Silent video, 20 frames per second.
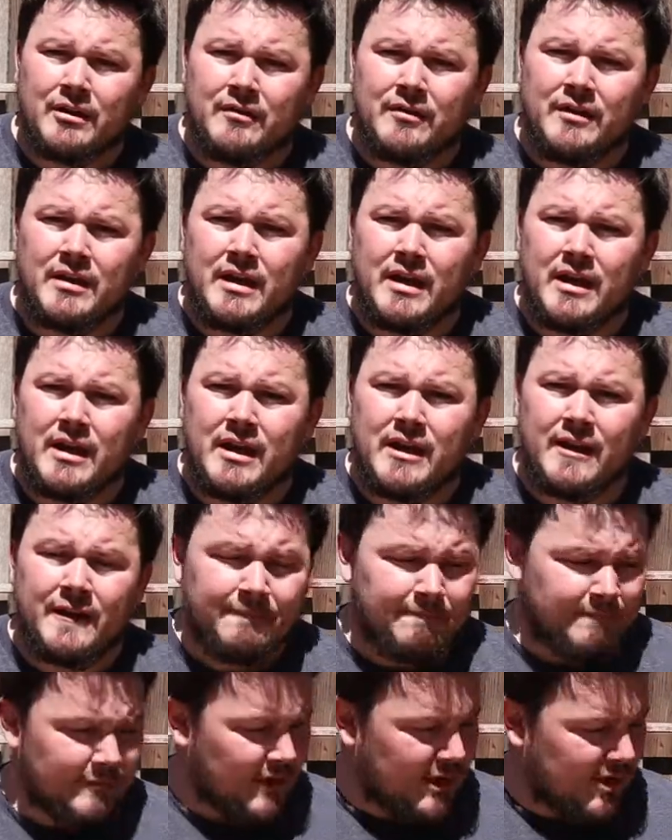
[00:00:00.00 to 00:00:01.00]
the
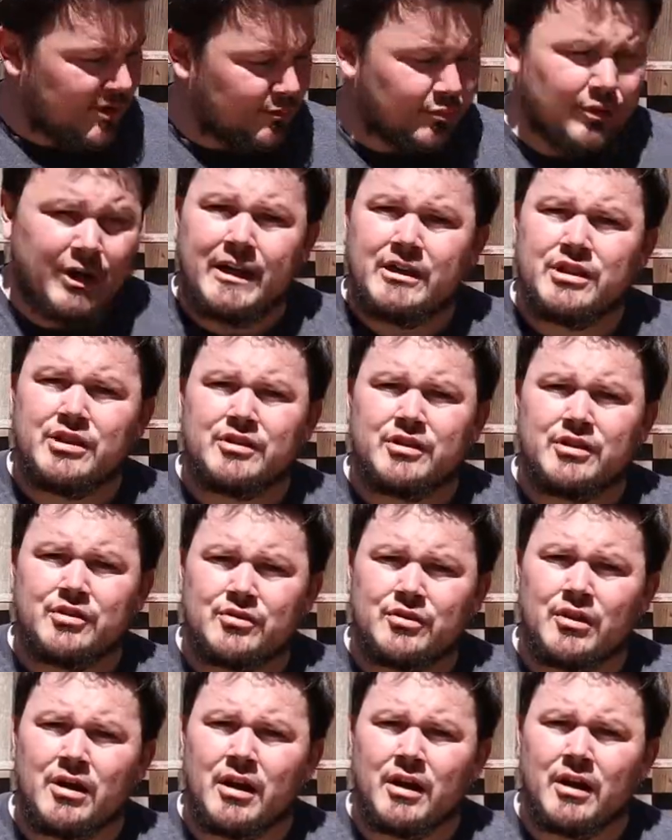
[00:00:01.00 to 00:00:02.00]
uh, branches and
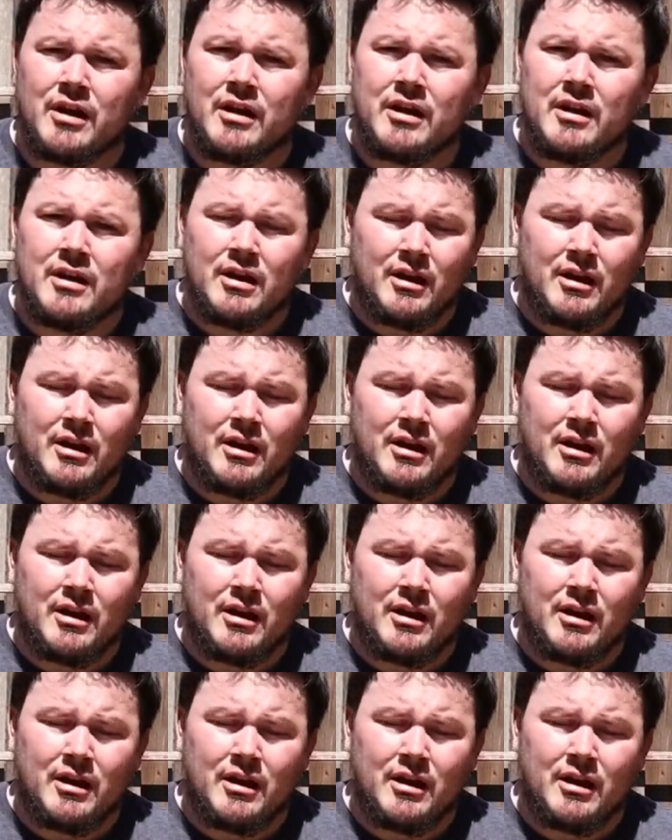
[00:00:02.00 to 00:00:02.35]
trunk.